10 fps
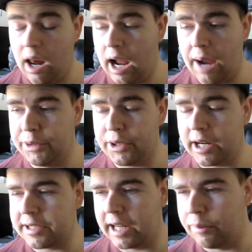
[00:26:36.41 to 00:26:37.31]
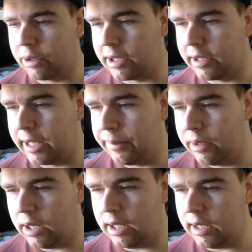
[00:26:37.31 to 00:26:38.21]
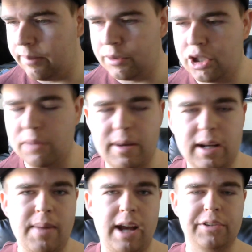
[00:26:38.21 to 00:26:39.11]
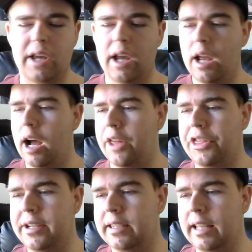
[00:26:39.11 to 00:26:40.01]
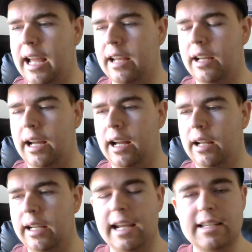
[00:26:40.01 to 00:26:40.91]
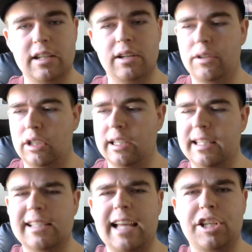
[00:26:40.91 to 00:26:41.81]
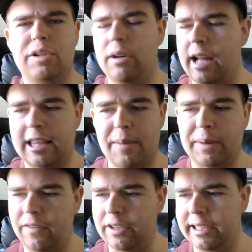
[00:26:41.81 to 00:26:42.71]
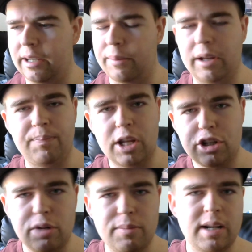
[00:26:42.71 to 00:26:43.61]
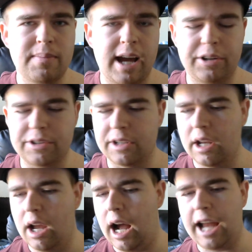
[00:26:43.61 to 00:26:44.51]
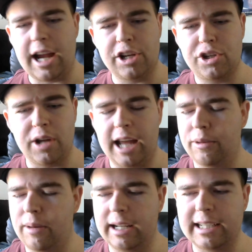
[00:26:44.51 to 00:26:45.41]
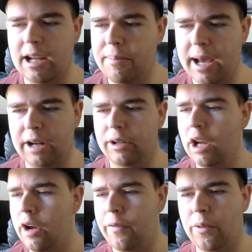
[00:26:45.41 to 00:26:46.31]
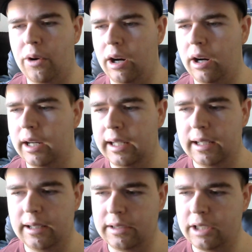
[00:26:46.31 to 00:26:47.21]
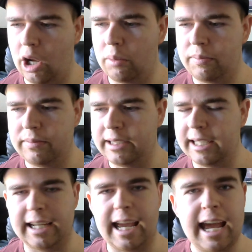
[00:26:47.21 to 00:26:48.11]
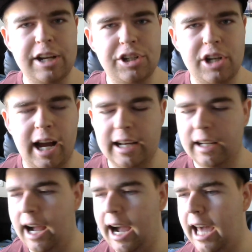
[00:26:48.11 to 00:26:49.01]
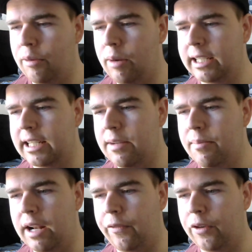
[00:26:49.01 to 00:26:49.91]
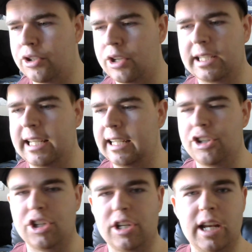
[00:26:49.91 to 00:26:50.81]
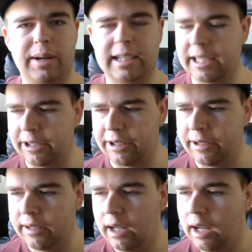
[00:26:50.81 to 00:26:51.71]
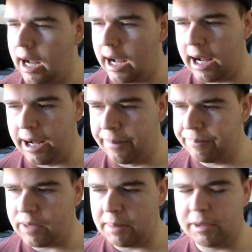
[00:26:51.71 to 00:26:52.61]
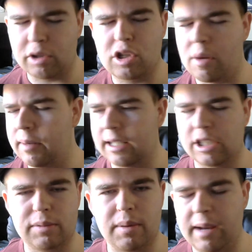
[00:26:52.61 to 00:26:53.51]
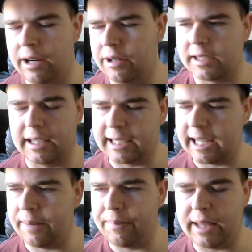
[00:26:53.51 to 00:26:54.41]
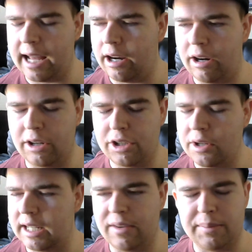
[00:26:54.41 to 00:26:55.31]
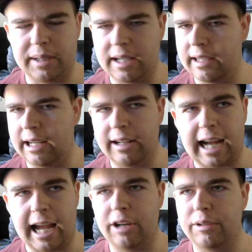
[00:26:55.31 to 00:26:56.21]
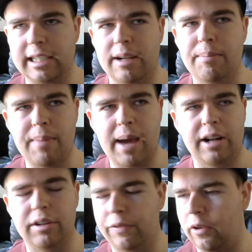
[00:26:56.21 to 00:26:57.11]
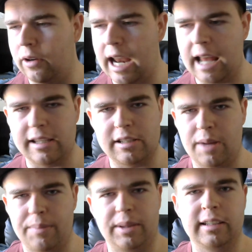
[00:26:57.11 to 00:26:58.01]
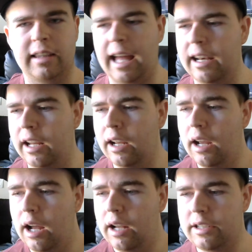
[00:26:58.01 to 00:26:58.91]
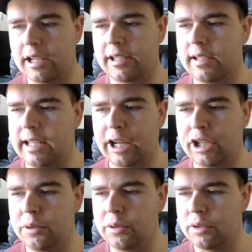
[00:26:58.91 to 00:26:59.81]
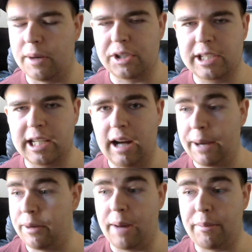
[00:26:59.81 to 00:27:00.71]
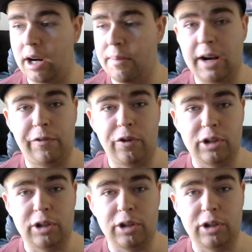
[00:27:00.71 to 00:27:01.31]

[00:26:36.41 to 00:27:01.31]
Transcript: I mean, you guys got to work on that. Too many medals, a thing that uh, isn't, these last two are not that big of a deal, but too many medals. I, I, should, I don't want to get a medal for, you know, getting a headshot. I don't want to get a medal for just getting a generic kill. Um, I mean, there's so many stupid medals in the game that are, shouldn't even be in there. Like, I don't need a medal for something that doesn't take too much skill. I, I want a medal for